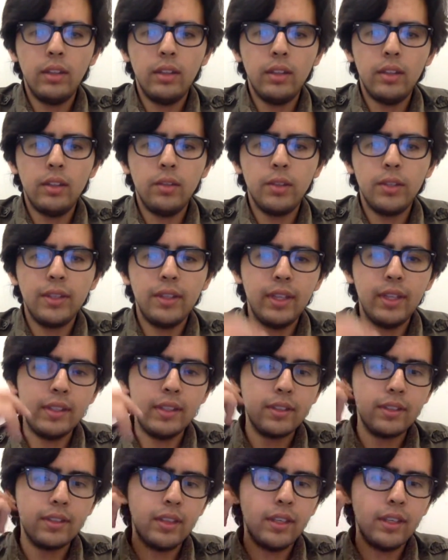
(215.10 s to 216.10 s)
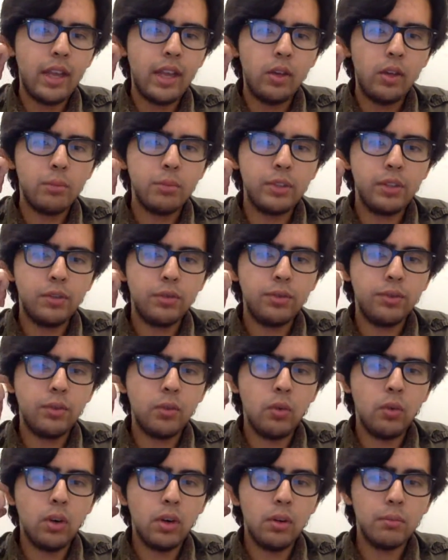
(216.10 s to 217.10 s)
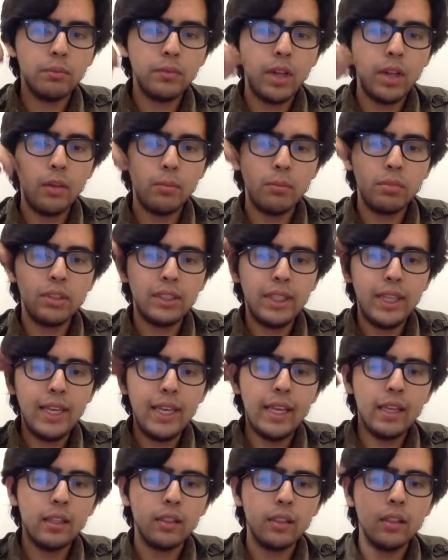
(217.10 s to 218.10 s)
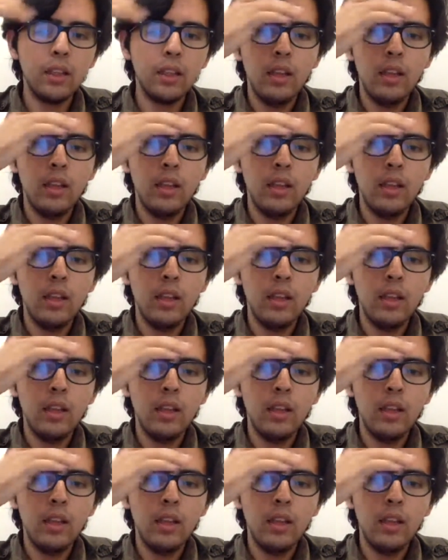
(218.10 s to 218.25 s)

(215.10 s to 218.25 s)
Doing this can help you form a plan